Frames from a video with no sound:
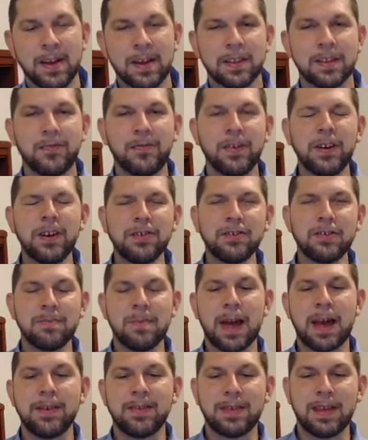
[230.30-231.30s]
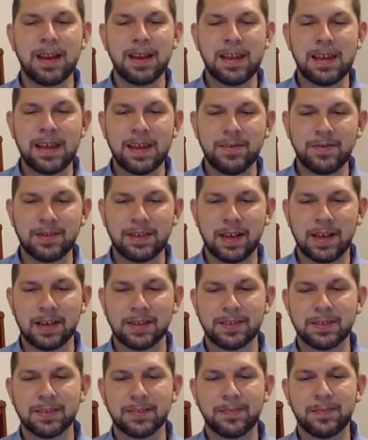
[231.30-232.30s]
The first reminder that he gives
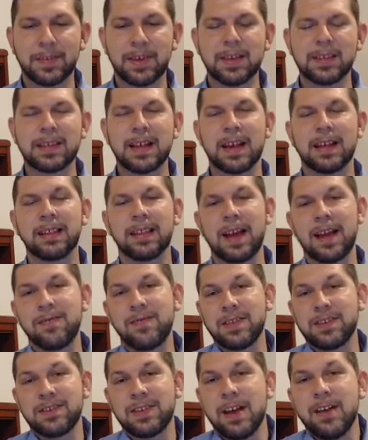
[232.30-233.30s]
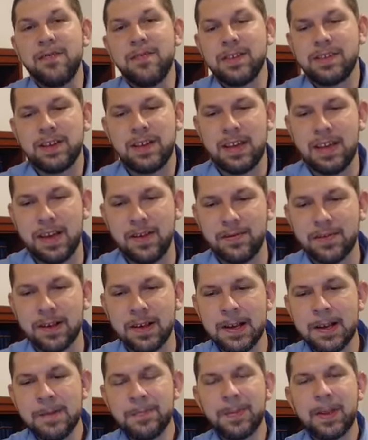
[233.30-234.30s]
us is that life itself is a gift.
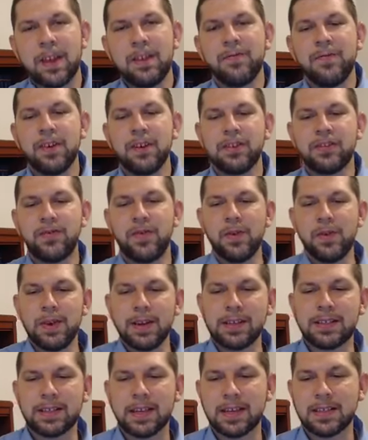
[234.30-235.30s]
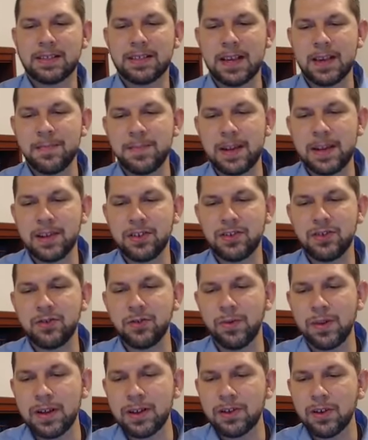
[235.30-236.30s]
In verse 4, he says, to him that is
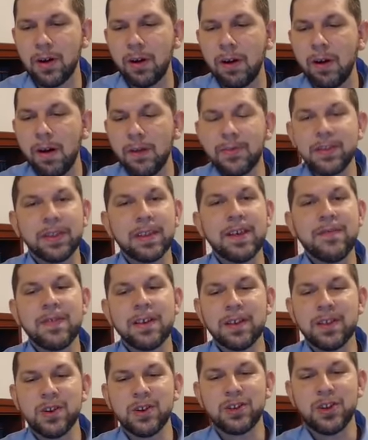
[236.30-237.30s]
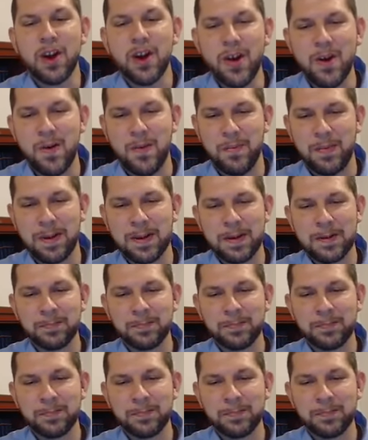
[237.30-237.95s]
joined to all the living, there's hope.